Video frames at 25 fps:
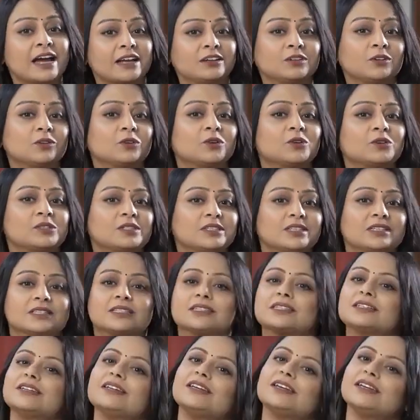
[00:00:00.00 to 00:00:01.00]

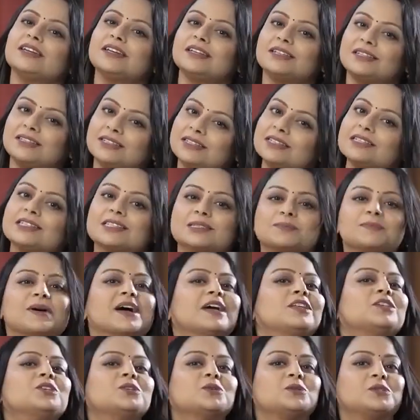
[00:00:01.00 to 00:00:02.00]
gynecologists, it is
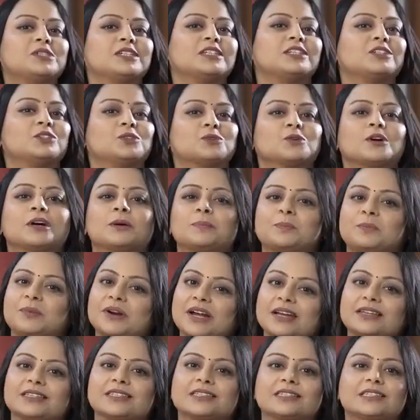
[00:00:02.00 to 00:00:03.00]
my duty to
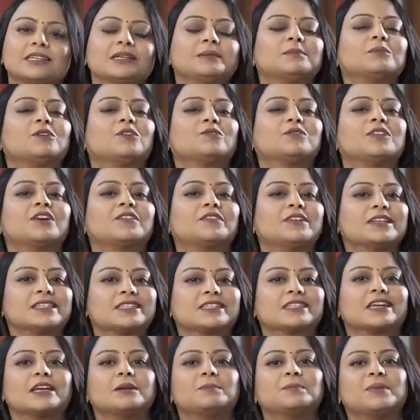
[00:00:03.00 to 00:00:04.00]
apprise them of the
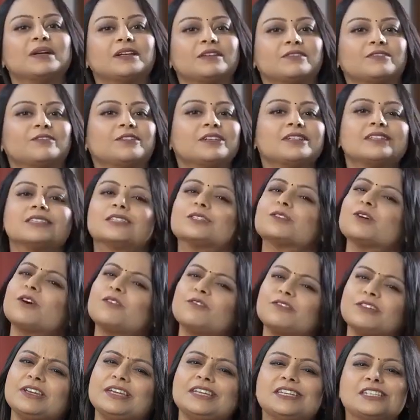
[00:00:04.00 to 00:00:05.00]
risk and benefits
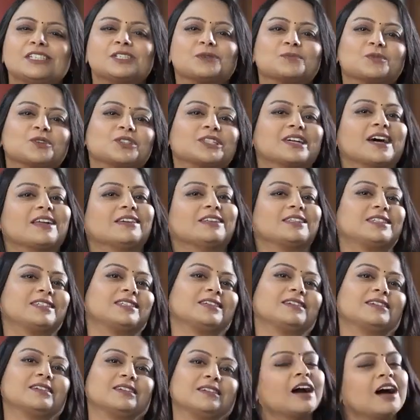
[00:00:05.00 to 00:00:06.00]
of each
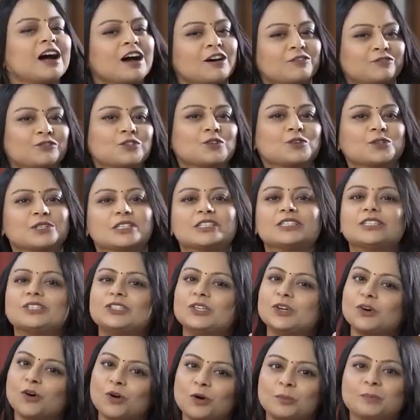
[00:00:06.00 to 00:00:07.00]
modality. Of
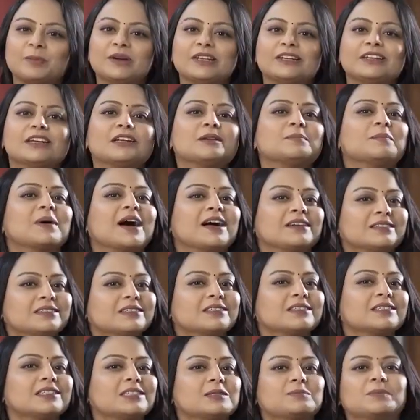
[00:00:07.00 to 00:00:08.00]
course, your opinion
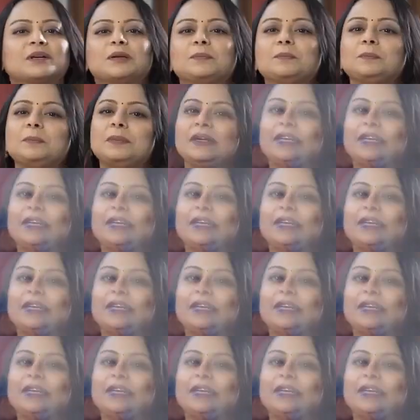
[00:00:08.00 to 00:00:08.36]
matters, but